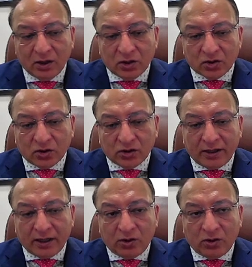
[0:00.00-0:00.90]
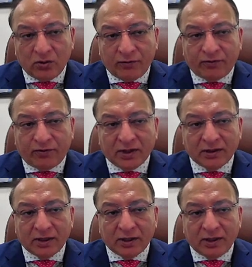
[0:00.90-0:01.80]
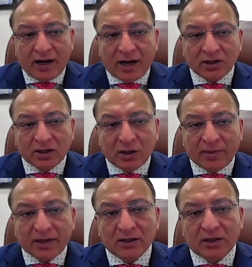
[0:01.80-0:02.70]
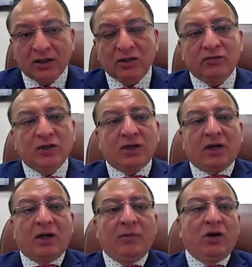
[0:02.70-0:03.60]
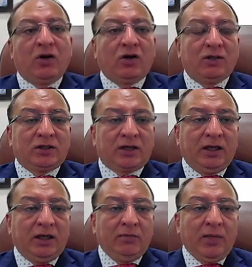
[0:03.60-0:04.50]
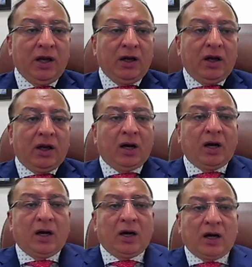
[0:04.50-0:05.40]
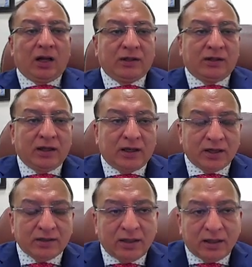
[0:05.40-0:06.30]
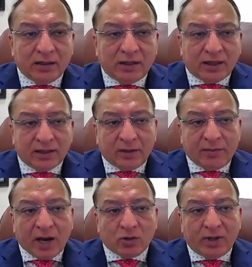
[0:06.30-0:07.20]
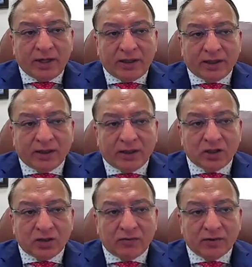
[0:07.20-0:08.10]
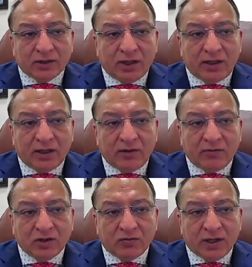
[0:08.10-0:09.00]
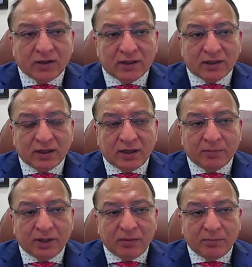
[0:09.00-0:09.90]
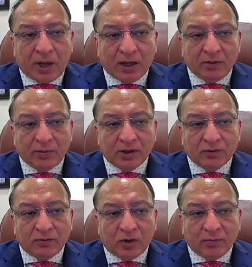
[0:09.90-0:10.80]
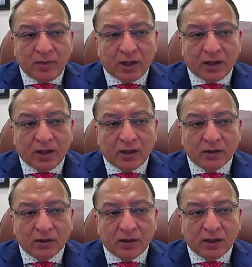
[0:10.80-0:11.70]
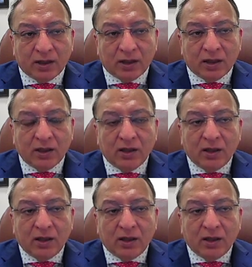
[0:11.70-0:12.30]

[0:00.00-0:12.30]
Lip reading: So there are no further large capacities which are coming on stream. There is a backward integration facility which we are setting up in Panipat for making the